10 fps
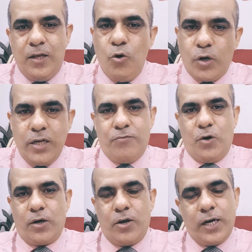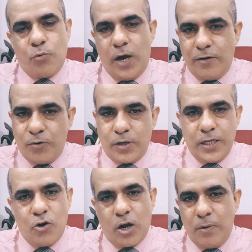looking for or required for
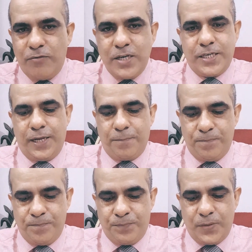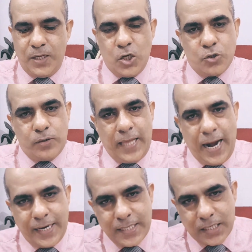their normal functioning. So
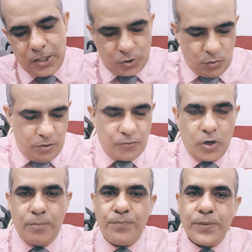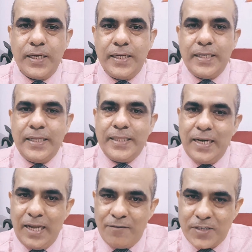that is controlled from the
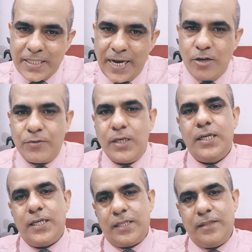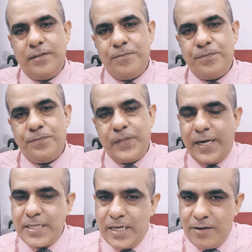left side of the heart,
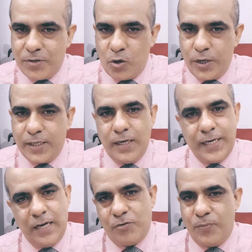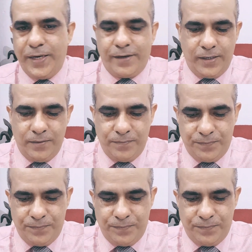that is left auricle and left ventricle.